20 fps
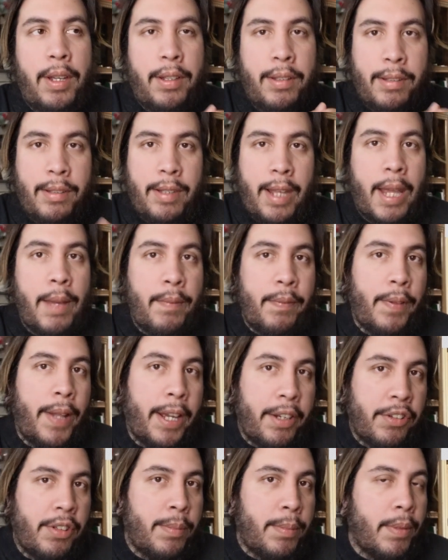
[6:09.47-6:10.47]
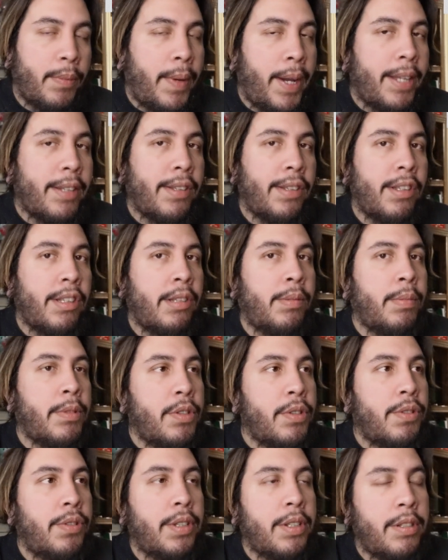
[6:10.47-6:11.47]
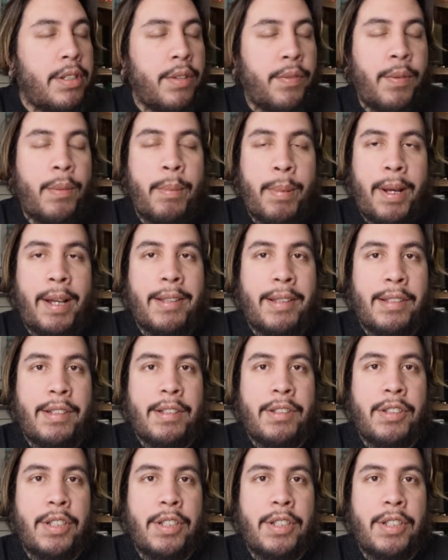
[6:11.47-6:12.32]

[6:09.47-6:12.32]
same flagship devices using different processing